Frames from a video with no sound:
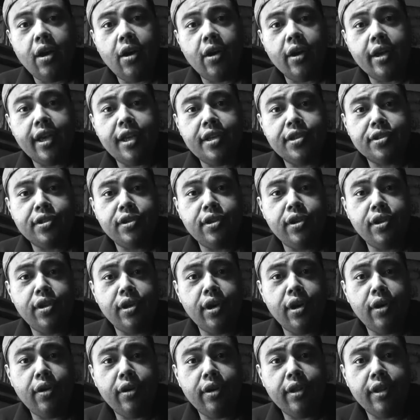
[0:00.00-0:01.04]
Okay, so you
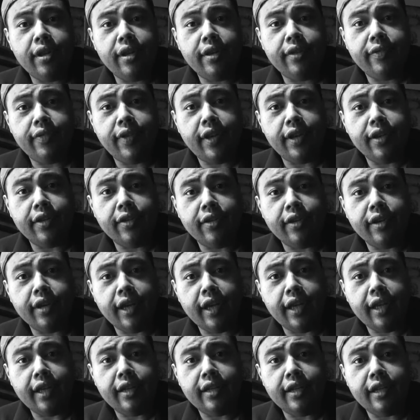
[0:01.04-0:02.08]
go to the vendor
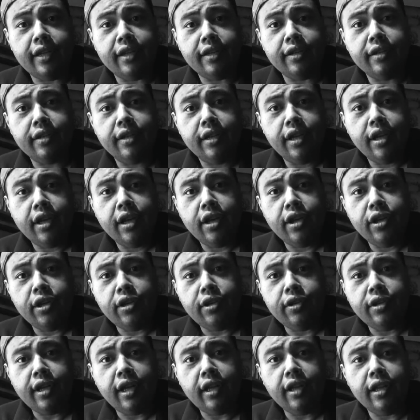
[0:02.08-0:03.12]
again and
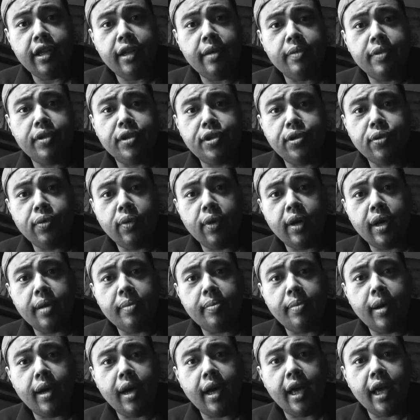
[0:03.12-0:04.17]
you tell him that you want to
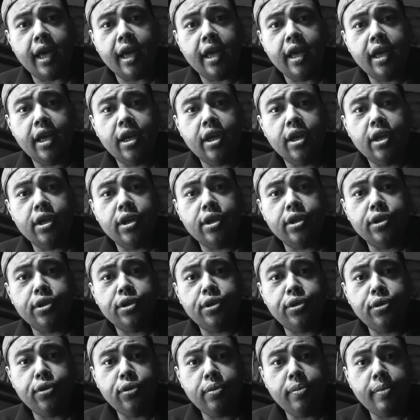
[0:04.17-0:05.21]
buy
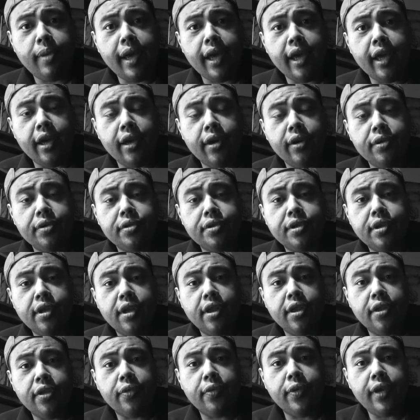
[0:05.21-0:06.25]
2 mangoes,
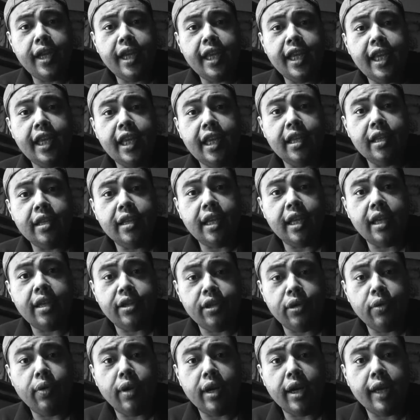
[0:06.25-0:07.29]
and
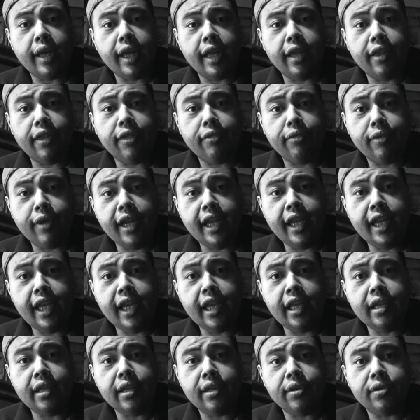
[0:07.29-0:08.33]
you want to get 3
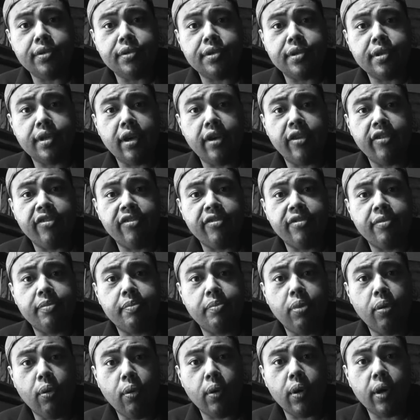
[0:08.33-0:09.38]
kilos of
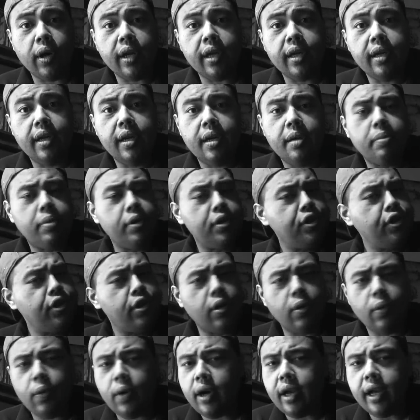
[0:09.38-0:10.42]
pork, but you
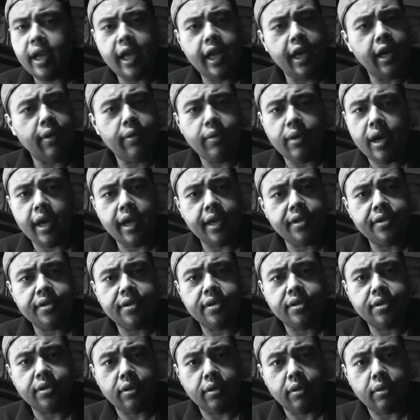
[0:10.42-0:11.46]
don't want any rice.
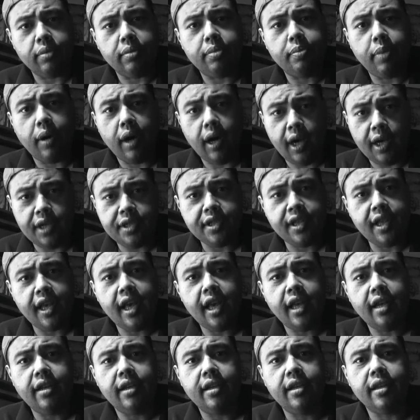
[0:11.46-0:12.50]
So pause
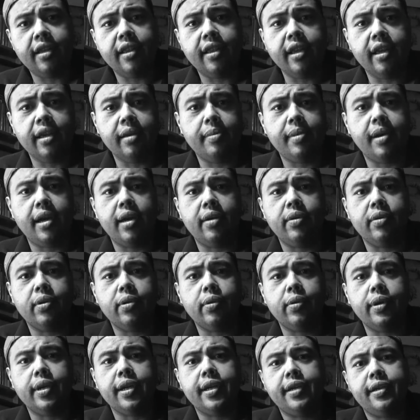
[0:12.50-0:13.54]
that and think about it real
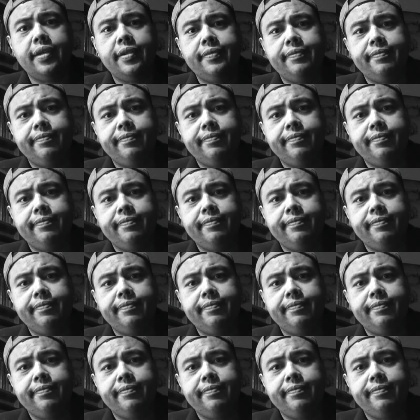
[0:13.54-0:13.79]
quick.